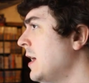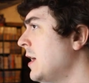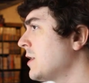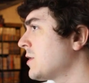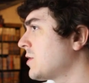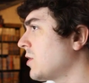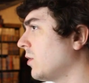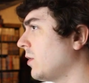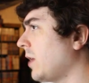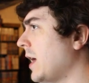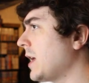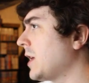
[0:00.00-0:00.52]

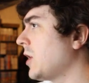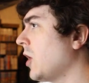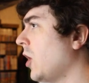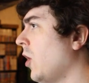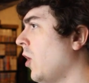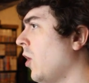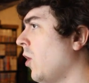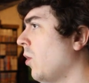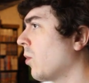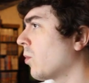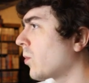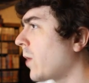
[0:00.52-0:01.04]
So,
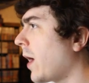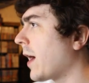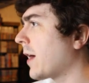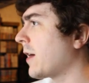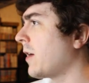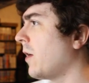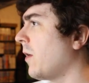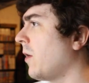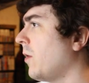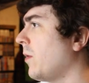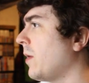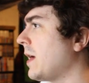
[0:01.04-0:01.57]

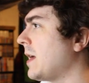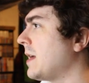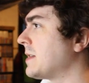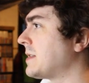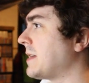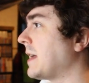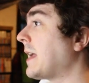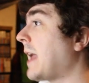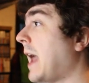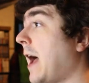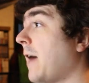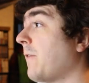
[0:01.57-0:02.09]
LycoReco is
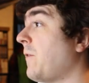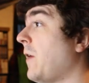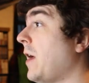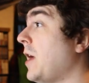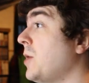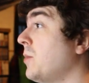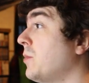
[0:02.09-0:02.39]
a cafe